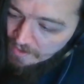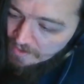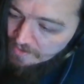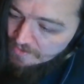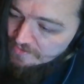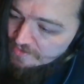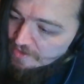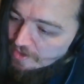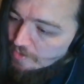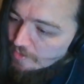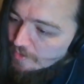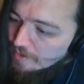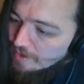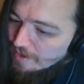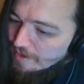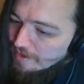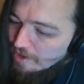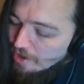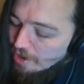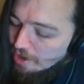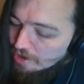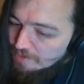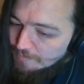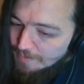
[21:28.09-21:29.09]
So it
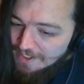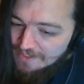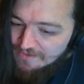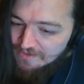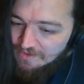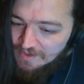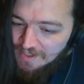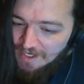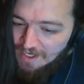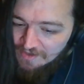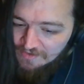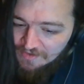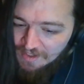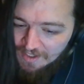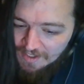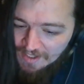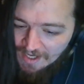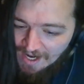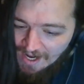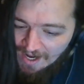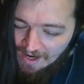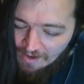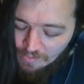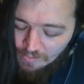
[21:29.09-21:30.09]
all depends on the XG and
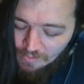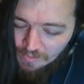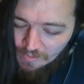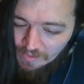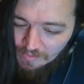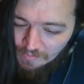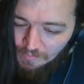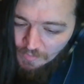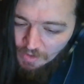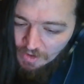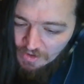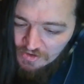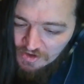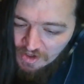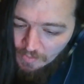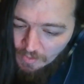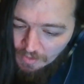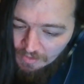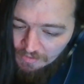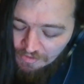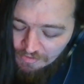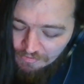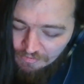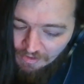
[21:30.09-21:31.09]
how much you
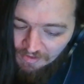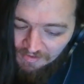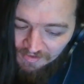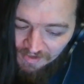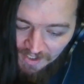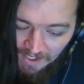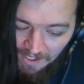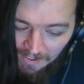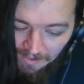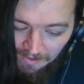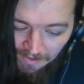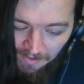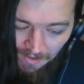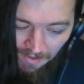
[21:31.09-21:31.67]
want to trust in it.